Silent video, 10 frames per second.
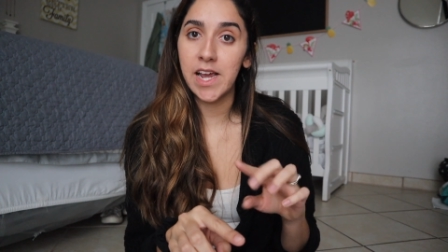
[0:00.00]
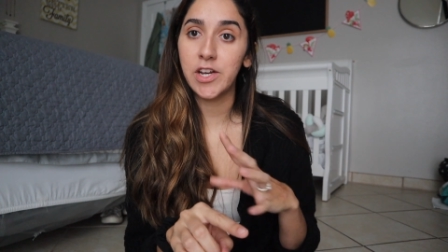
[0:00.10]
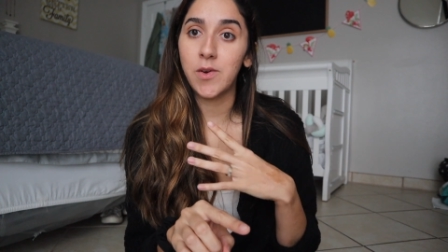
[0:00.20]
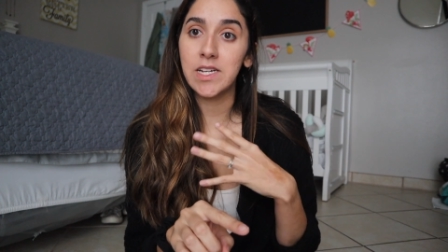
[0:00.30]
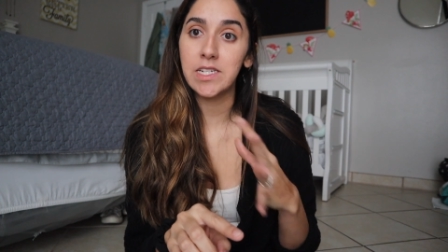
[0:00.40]
I
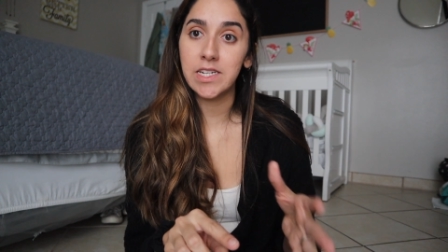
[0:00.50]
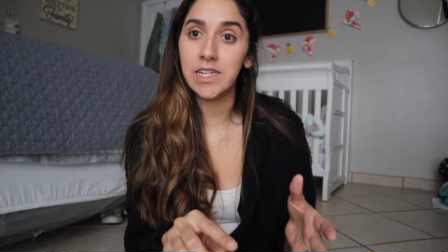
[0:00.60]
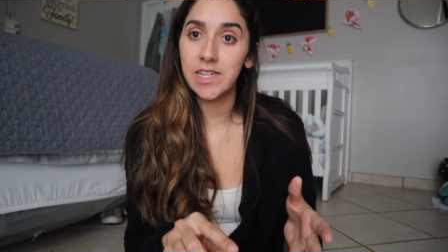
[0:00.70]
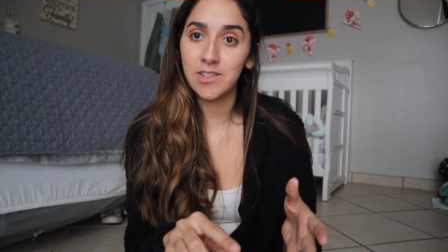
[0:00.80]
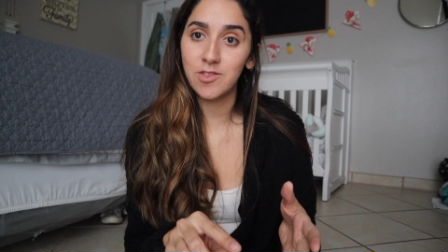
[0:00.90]
know I
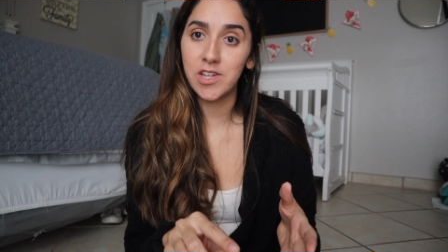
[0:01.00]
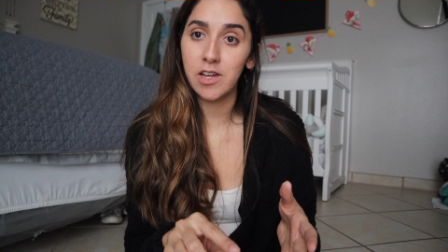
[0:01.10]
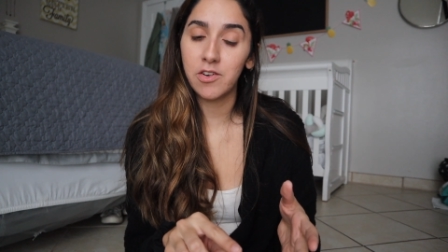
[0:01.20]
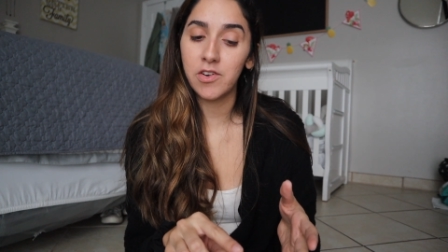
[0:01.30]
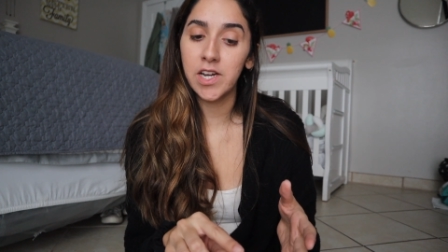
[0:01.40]
didn't get to
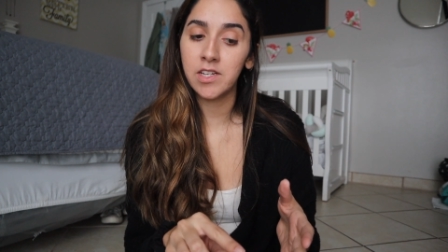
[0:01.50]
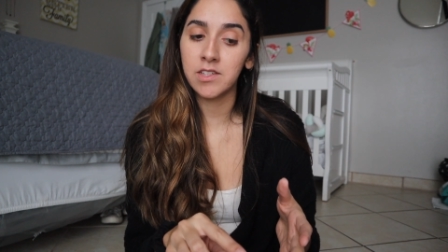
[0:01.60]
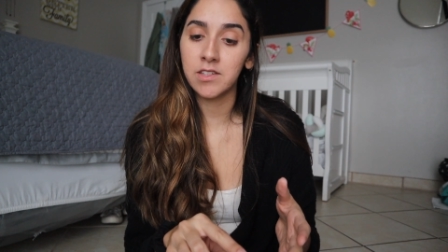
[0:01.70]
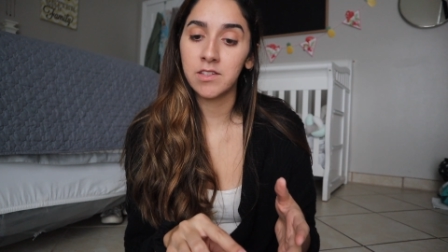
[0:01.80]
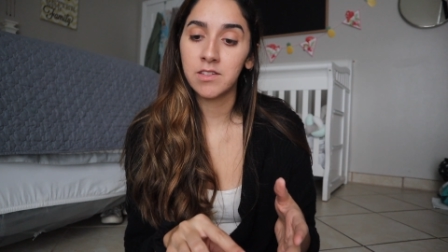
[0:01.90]
decorate
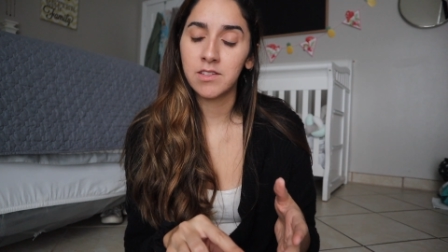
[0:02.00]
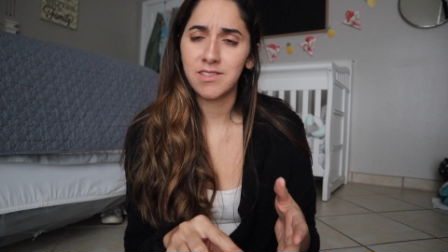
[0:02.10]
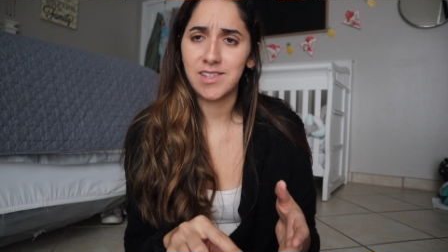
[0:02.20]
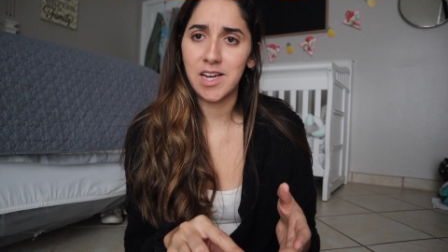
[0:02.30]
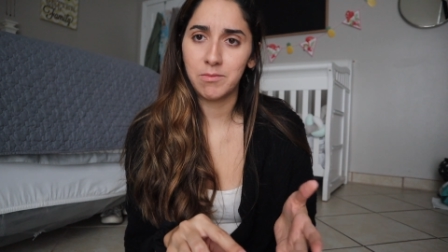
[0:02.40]
because
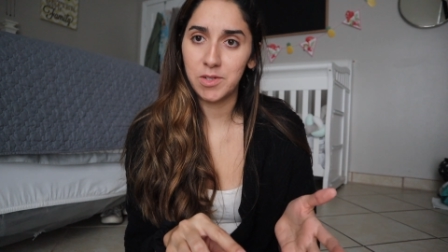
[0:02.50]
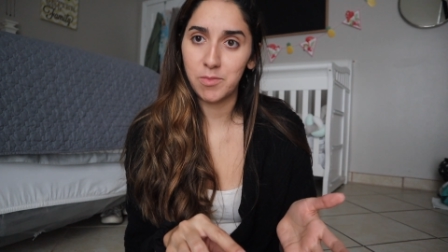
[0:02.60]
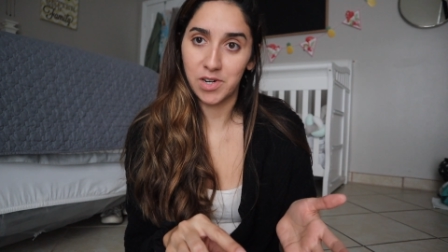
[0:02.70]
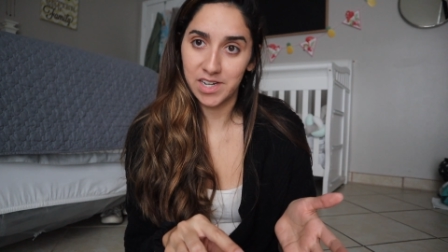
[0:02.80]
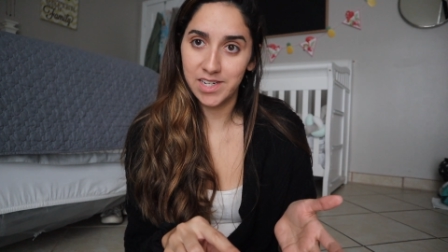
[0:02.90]
I'm the
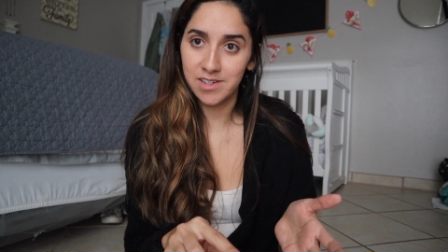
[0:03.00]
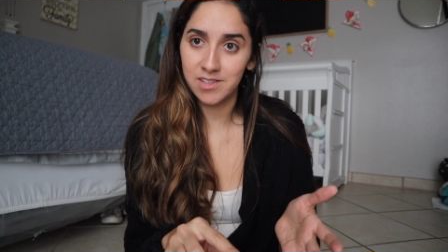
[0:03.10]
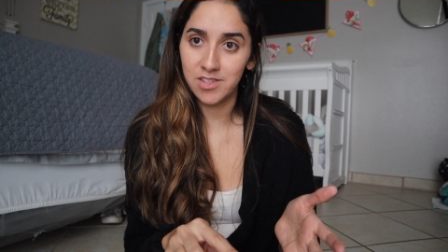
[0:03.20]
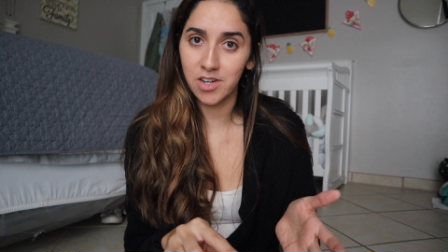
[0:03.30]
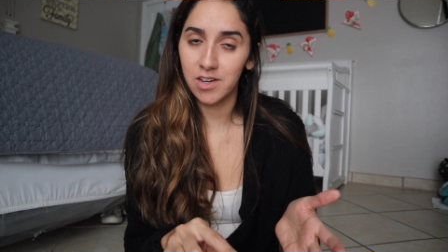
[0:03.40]

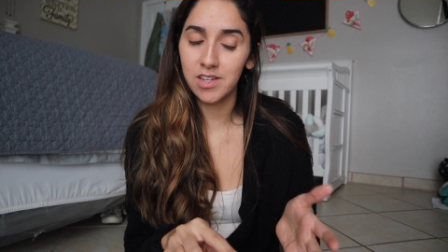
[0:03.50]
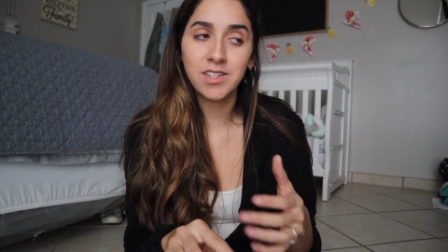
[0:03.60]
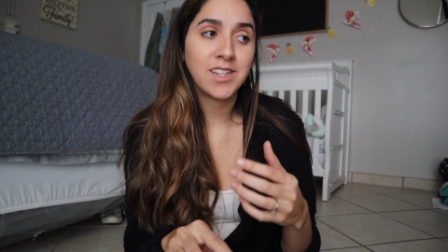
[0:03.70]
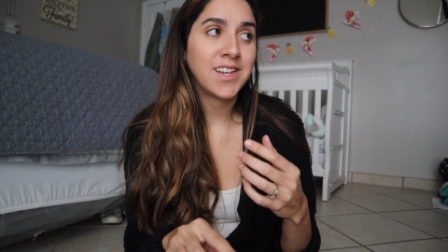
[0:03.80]
bride, duh.